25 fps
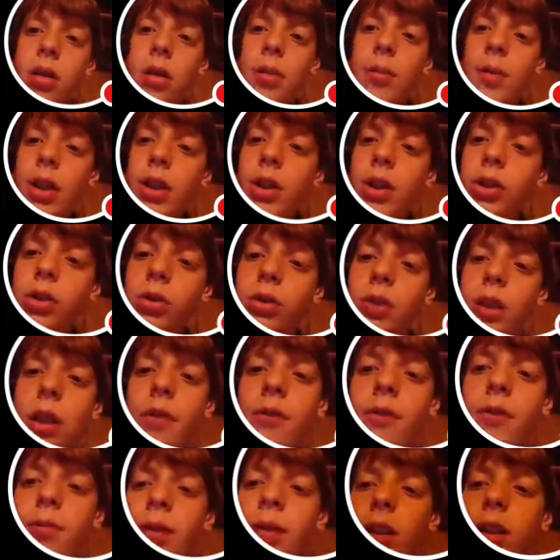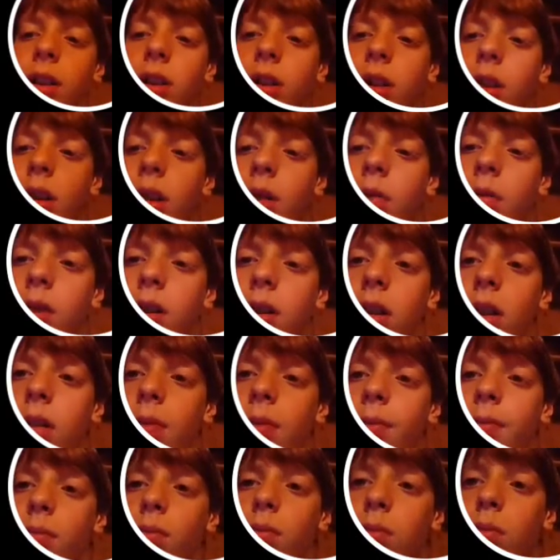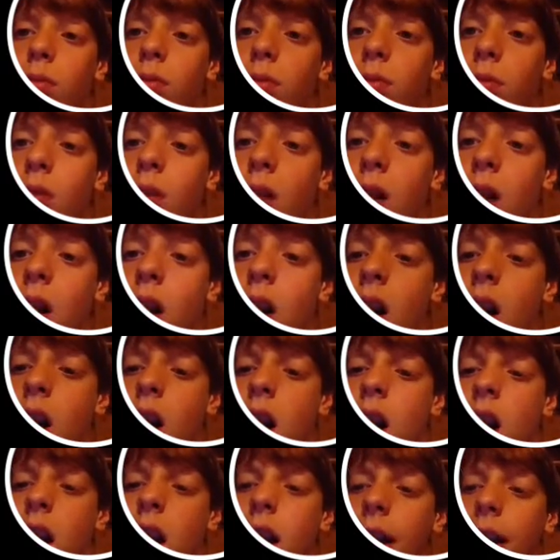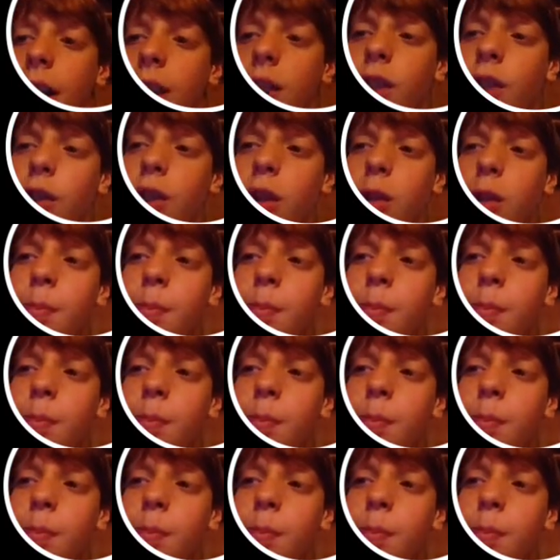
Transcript: not sure. I haven't played Sonic 1. he turns